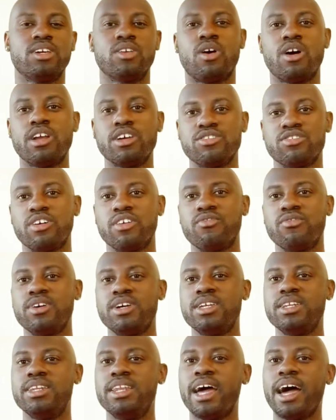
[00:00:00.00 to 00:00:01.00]
and all that stuff.
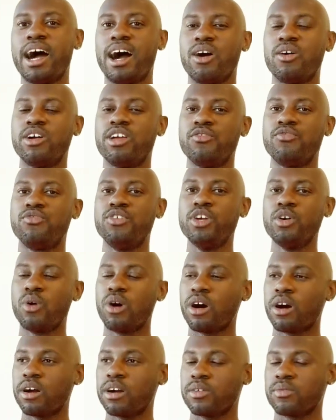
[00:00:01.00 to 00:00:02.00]
Now, if
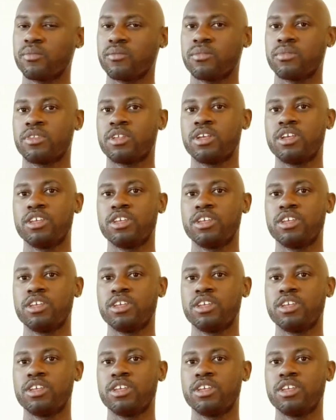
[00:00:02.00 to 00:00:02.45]
you are